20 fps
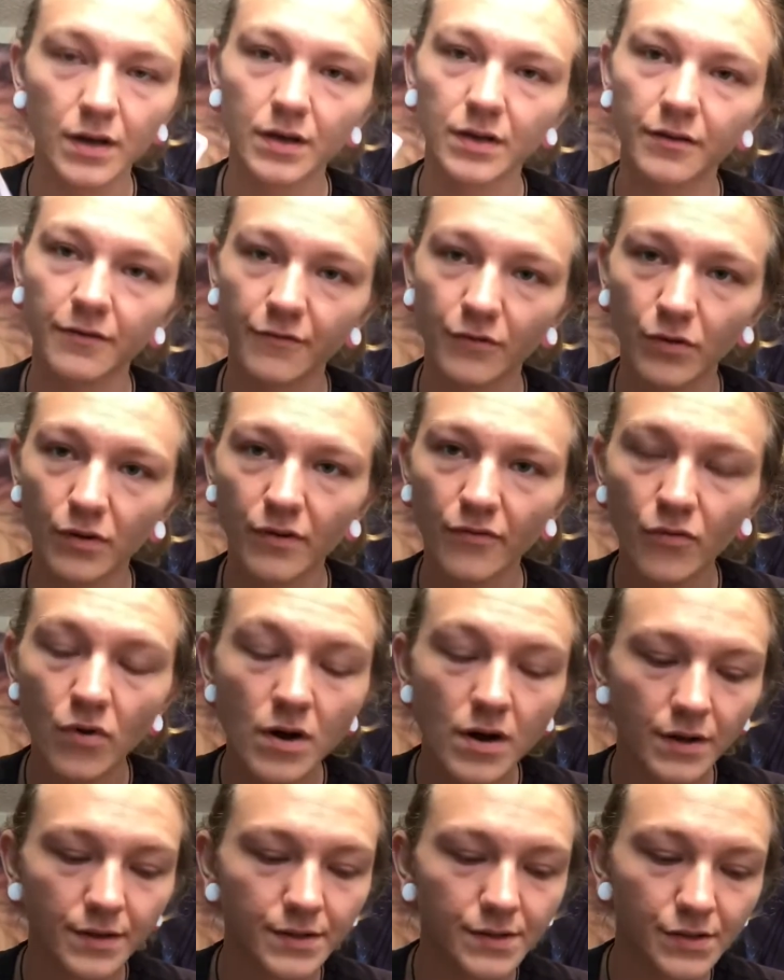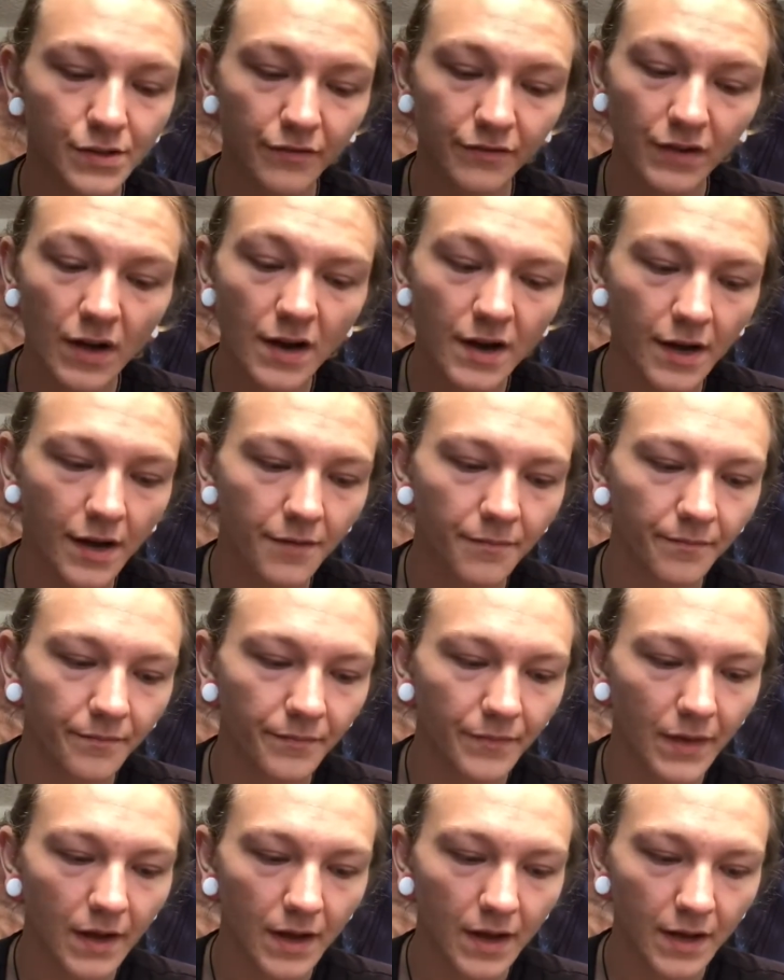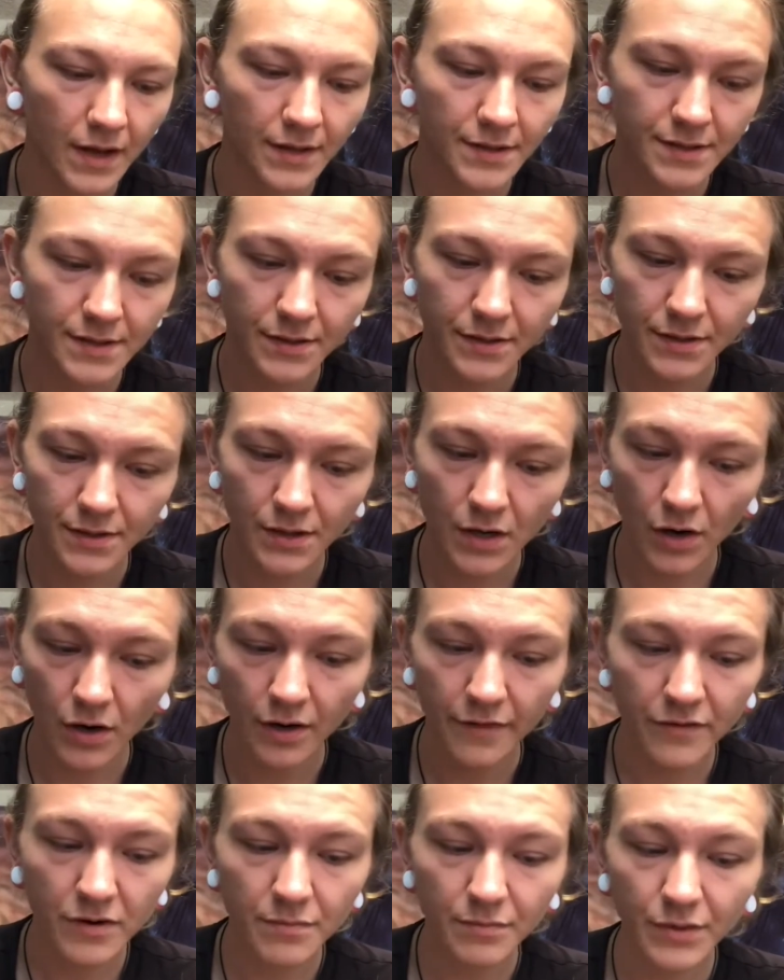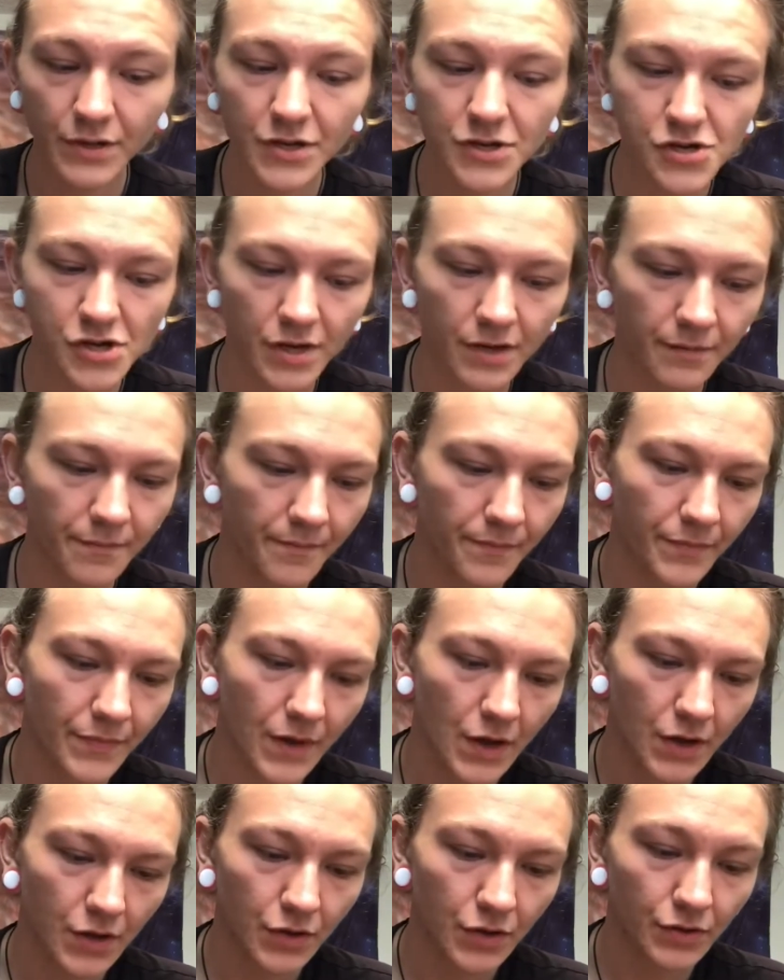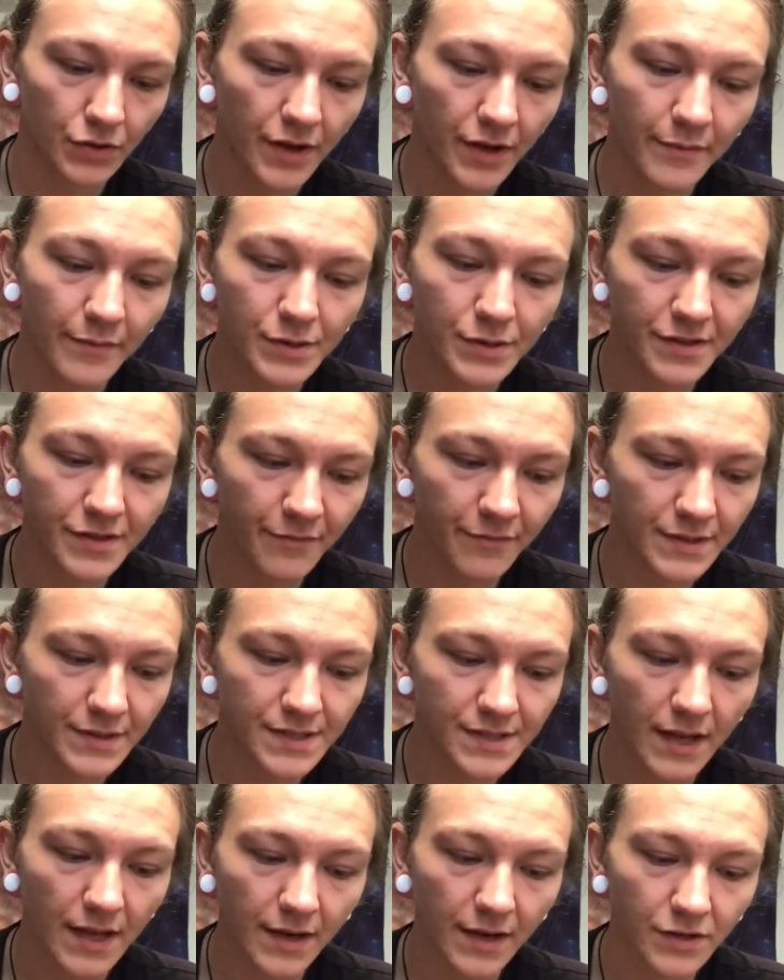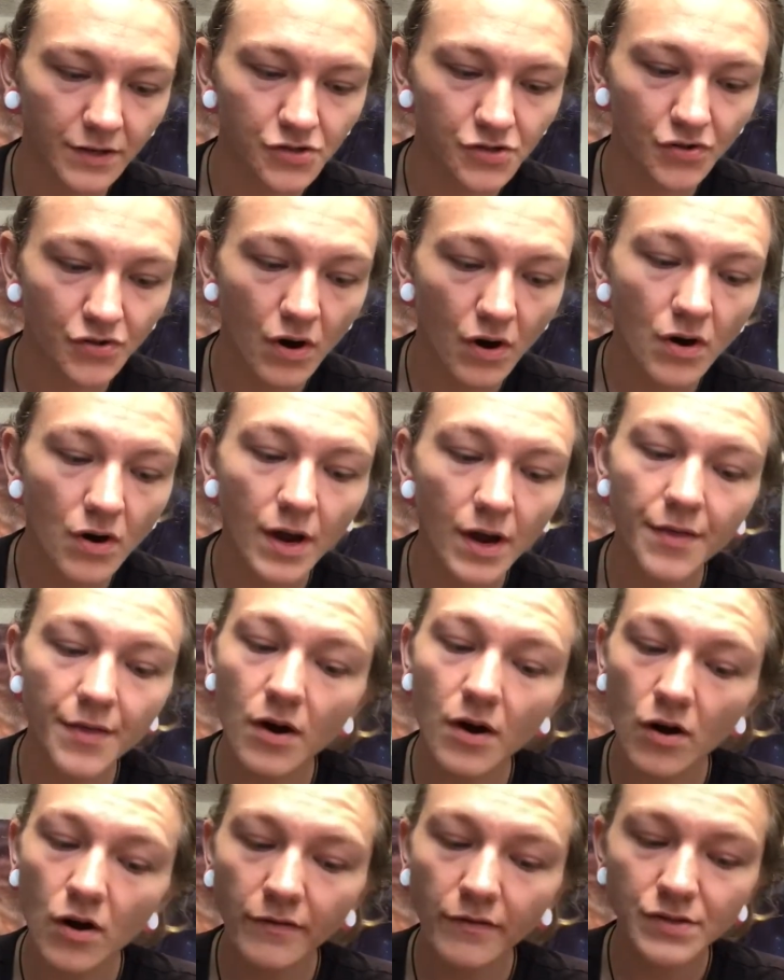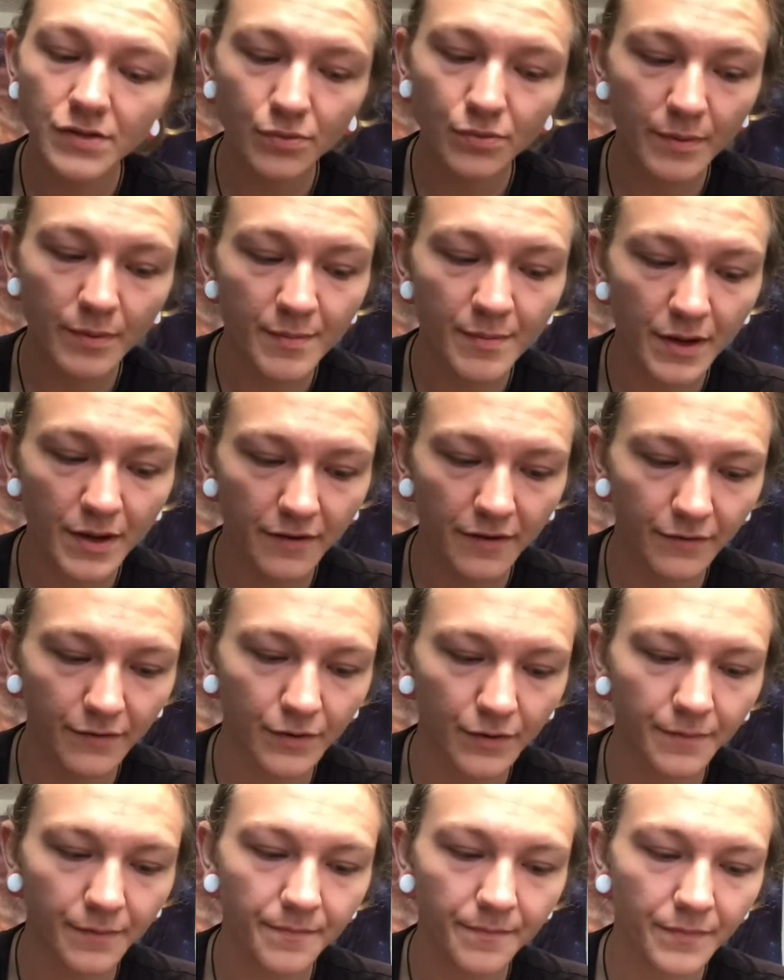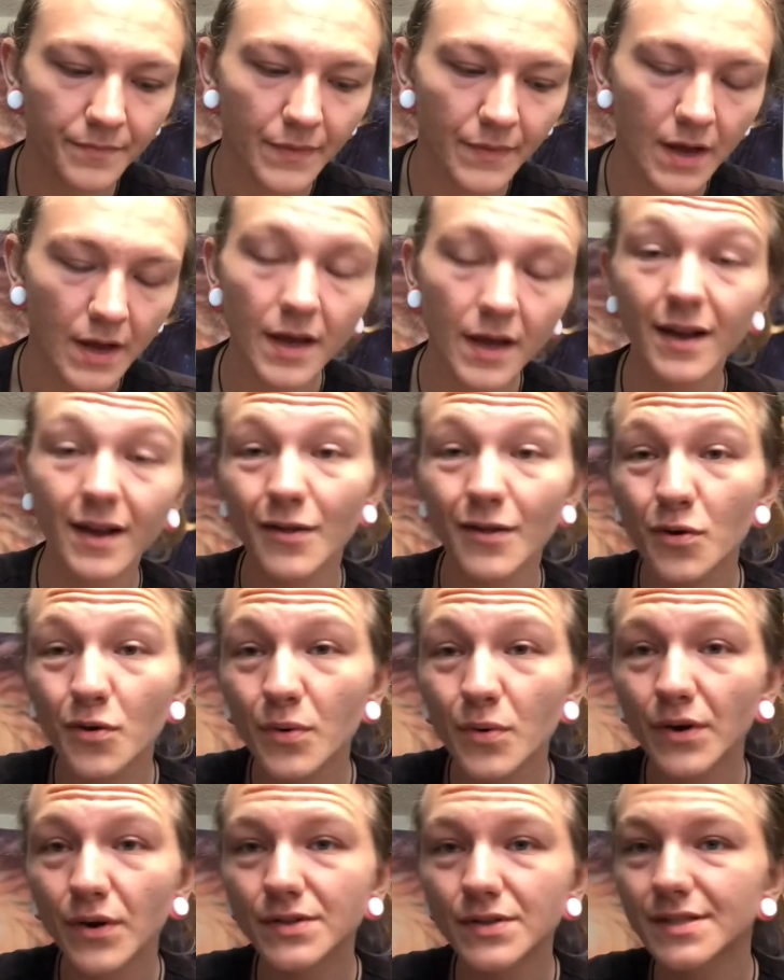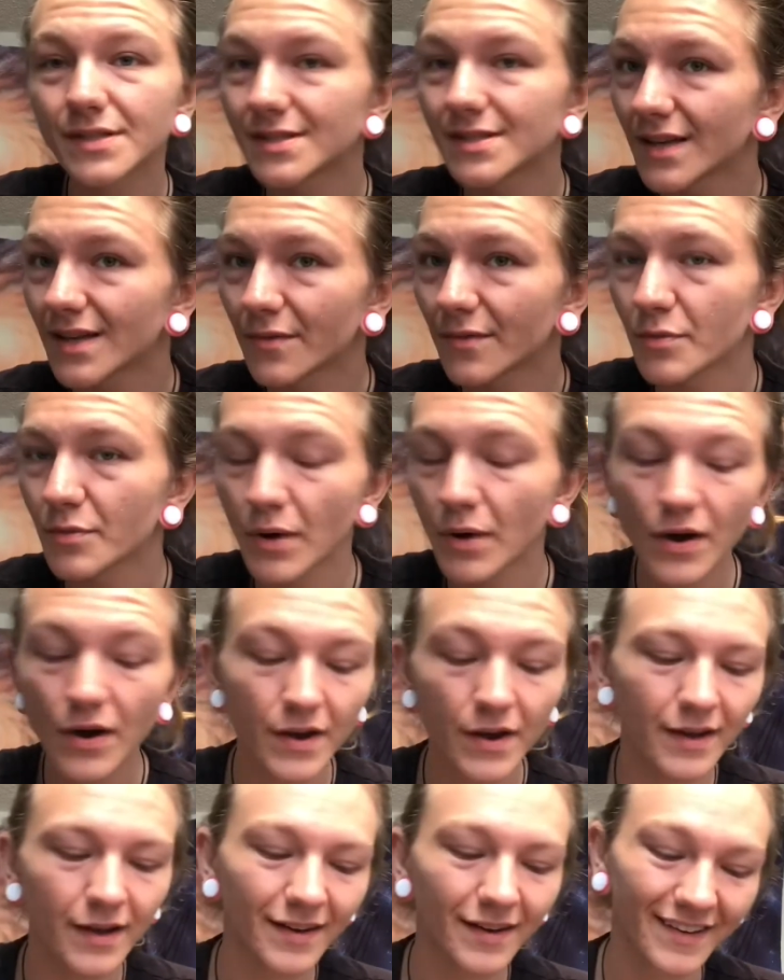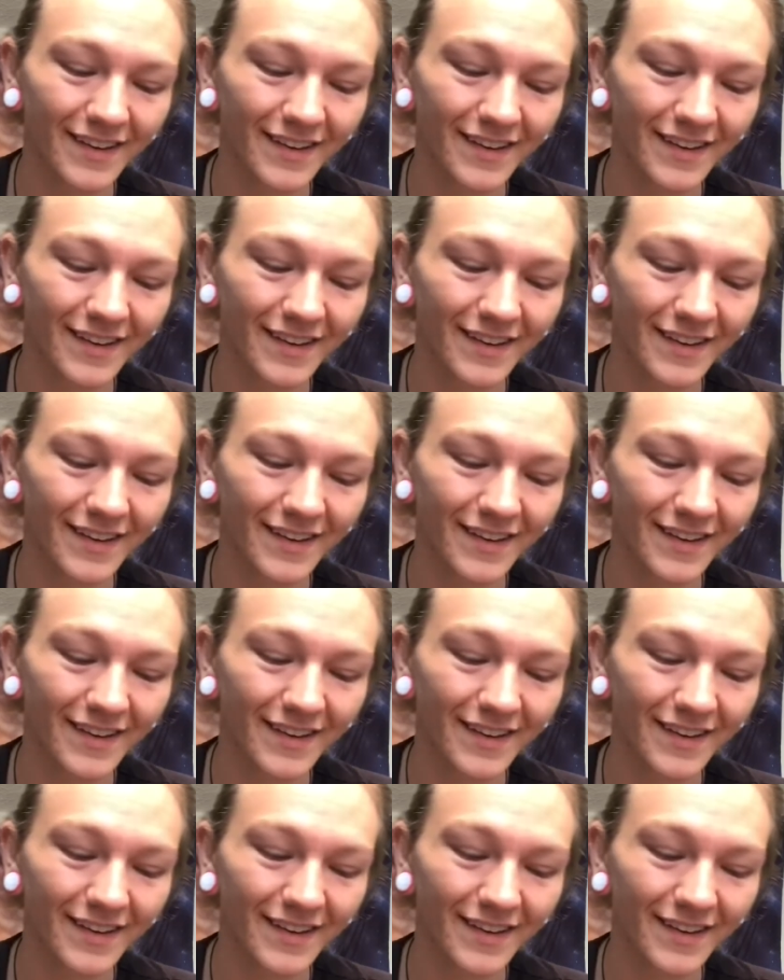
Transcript: Four of Wands, you've done it. It's a card of completion. Your labors have been steady and strong, and the harvest will be plentiful. In other words, it's time to party.